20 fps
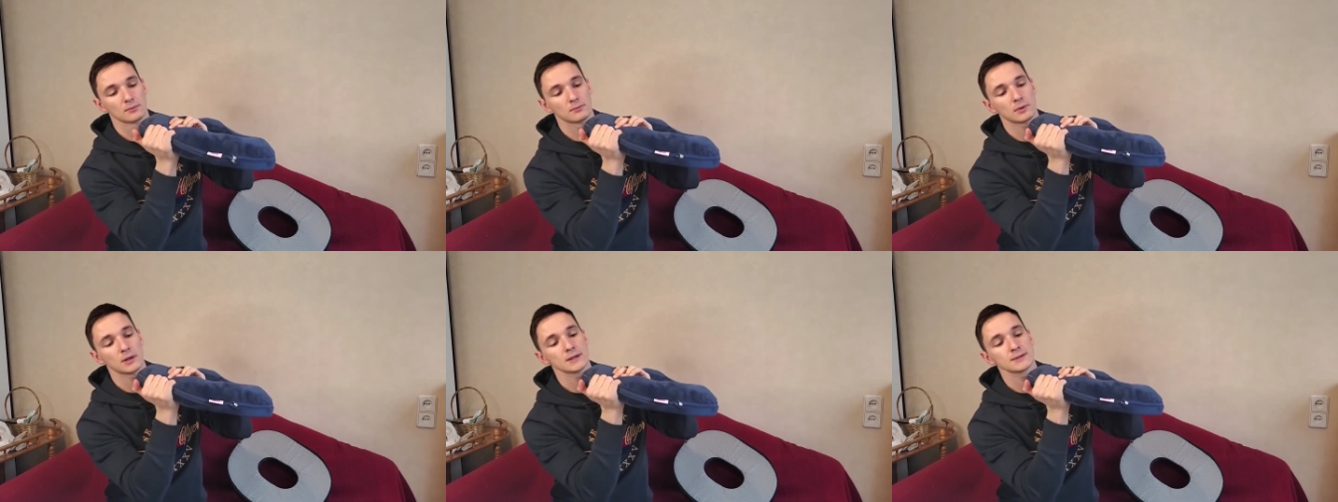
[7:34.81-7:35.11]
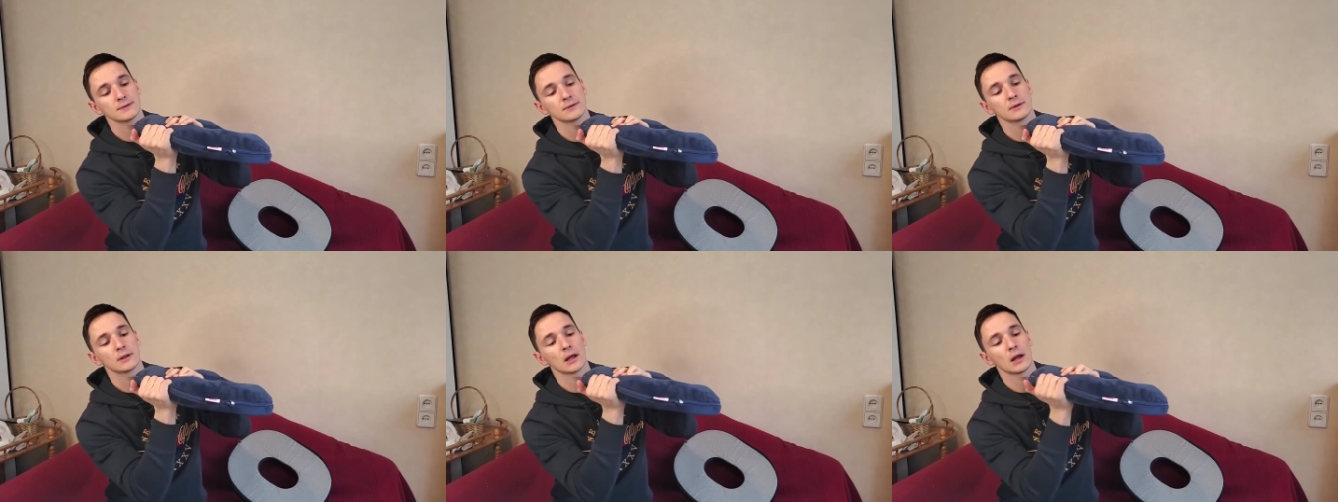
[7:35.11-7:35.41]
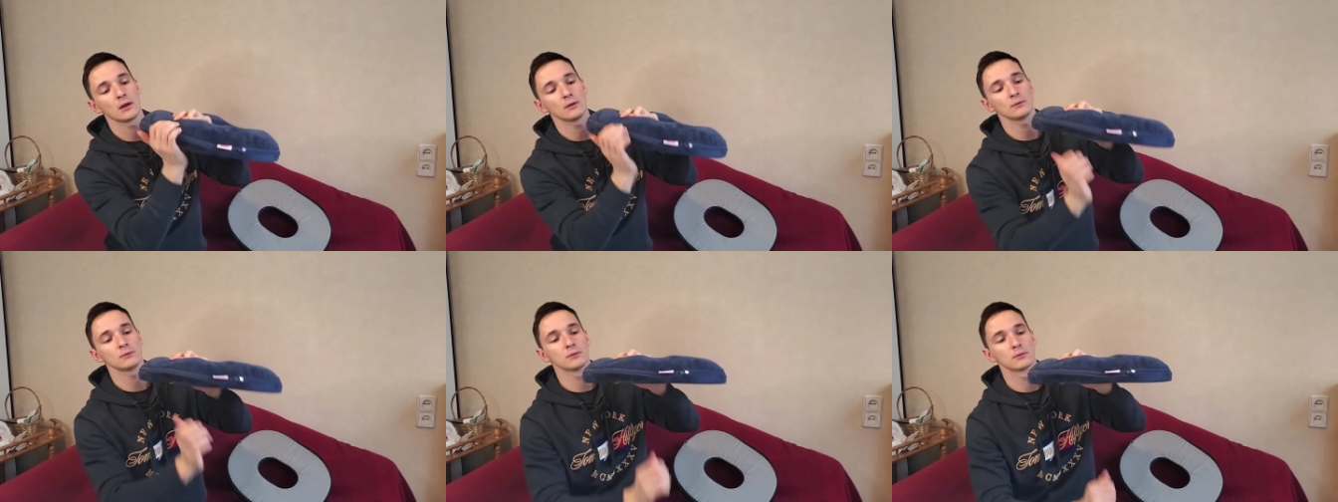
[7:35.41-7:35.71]
Press it
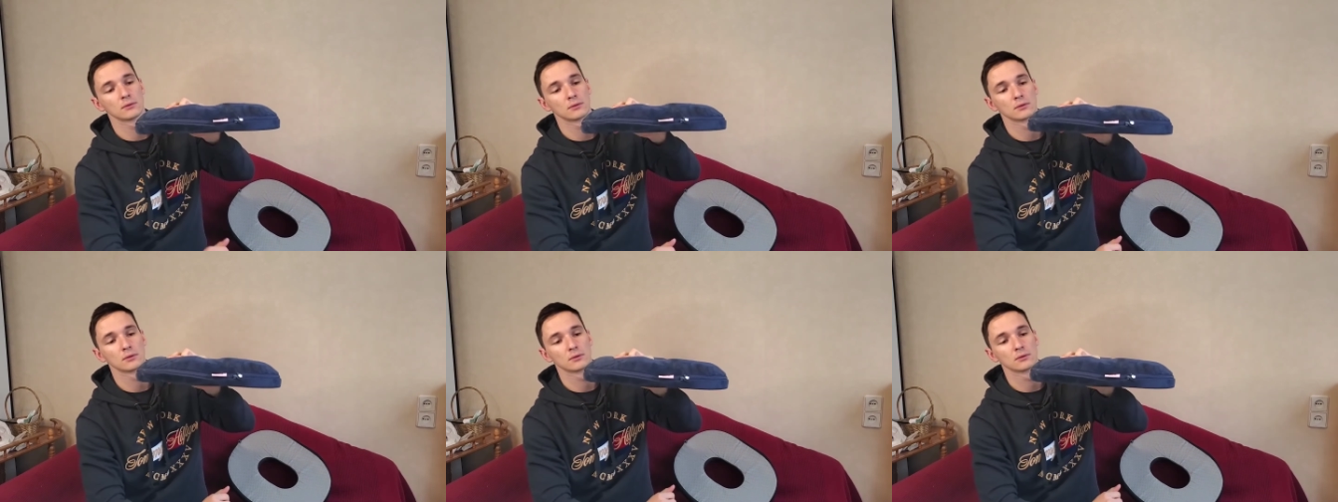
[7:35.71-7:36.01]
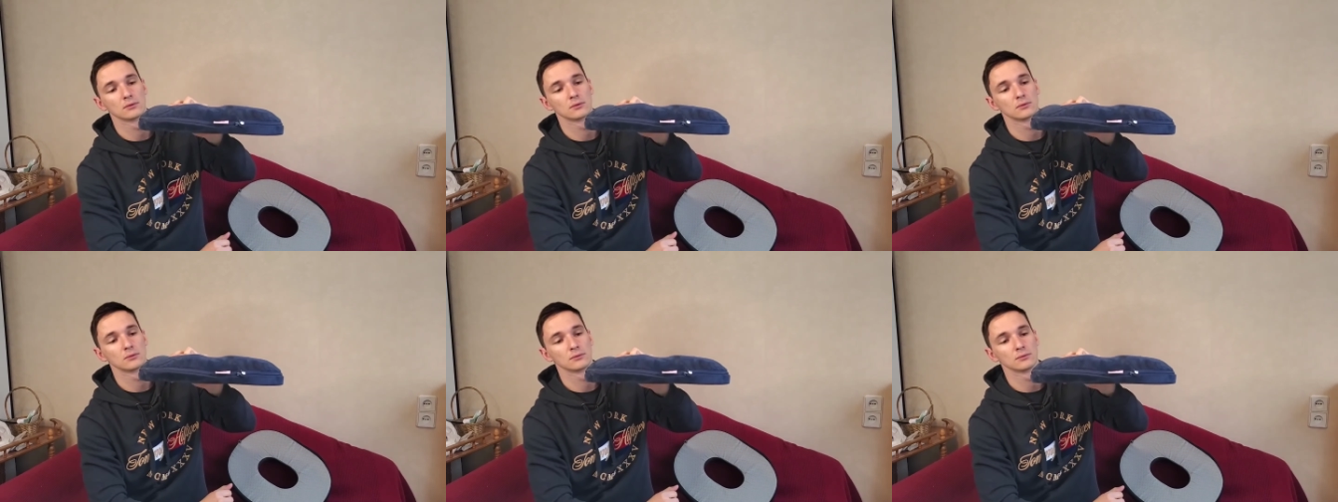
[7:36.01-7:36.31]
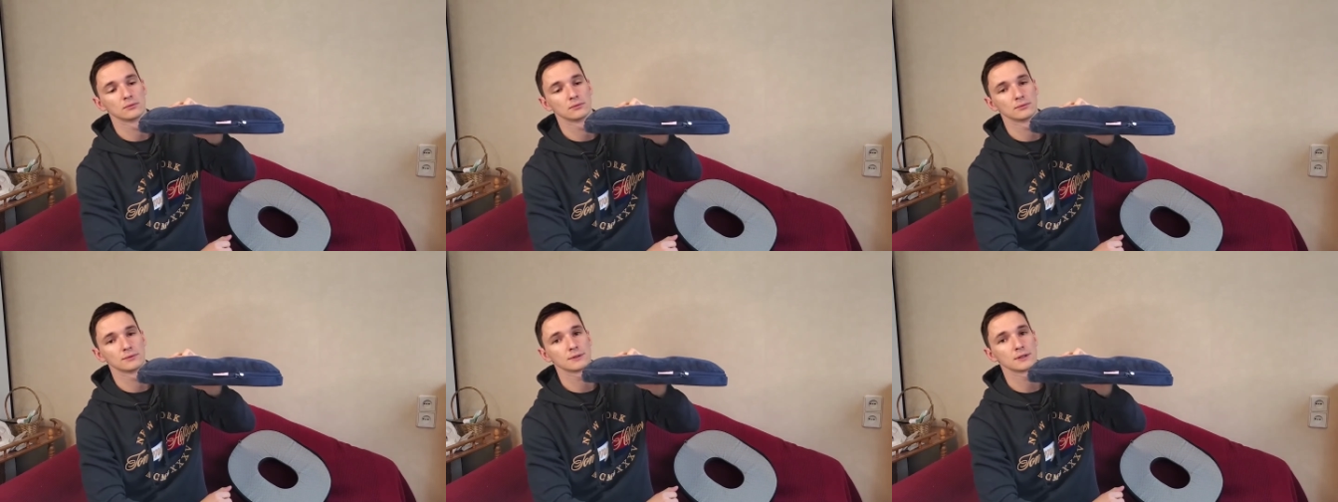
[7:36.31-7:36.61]
down,
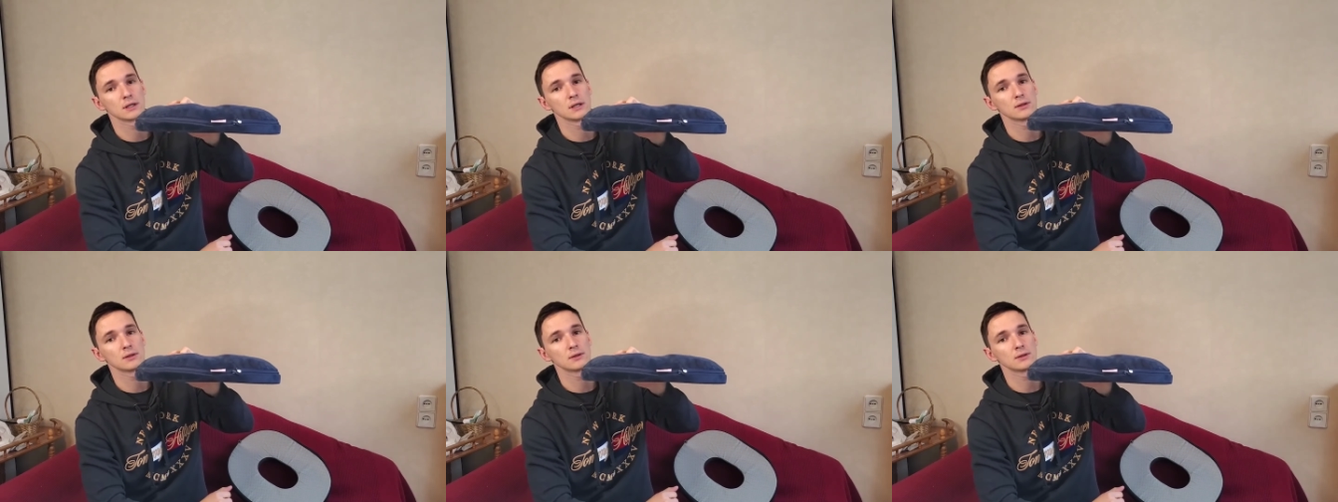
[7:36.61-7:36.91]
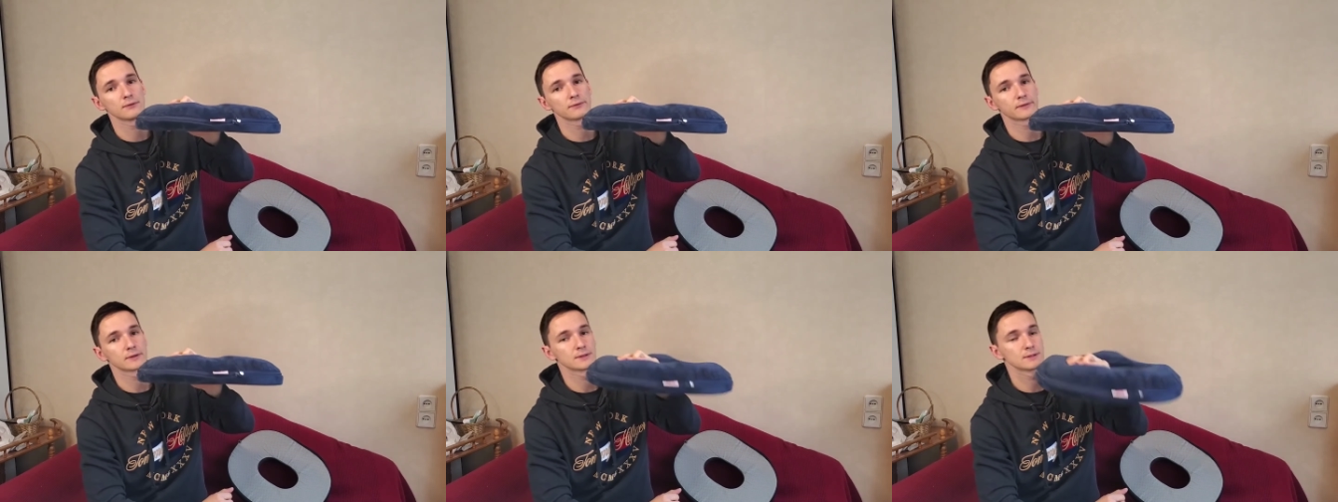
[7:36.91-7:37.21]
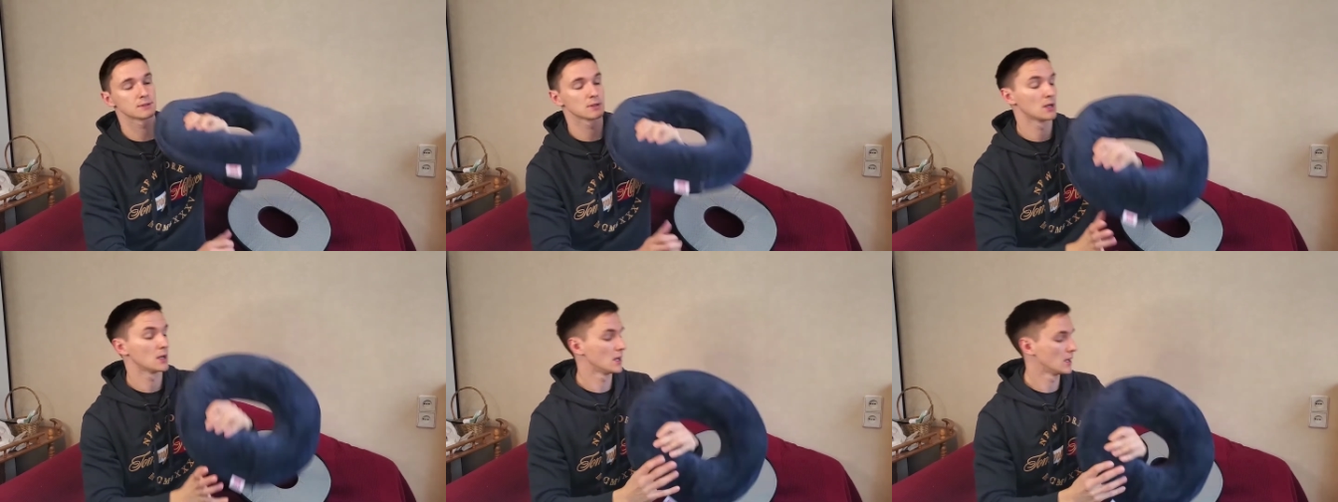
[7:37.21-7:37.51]
see the
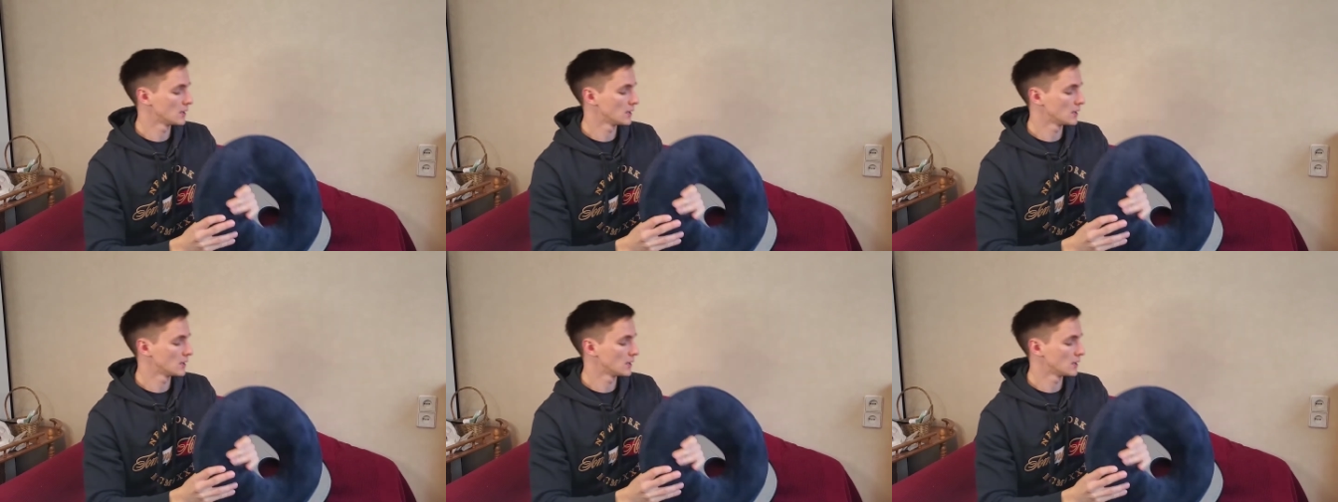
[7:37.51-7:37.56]
difference.